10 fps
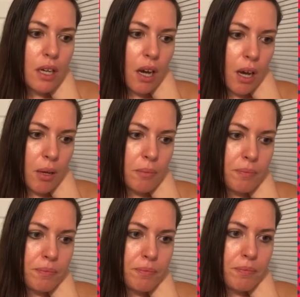
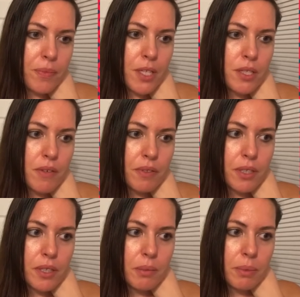um, it's definitely
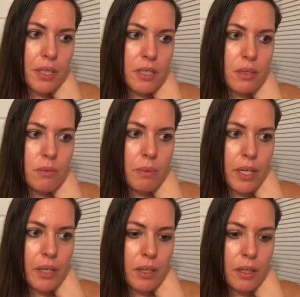a good place
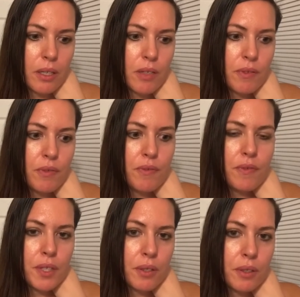where if you
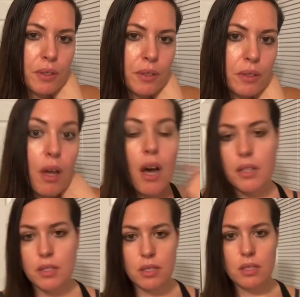feel
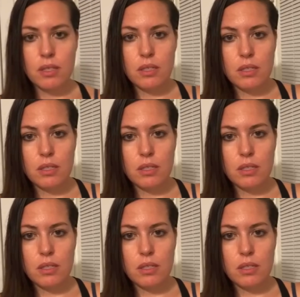lost,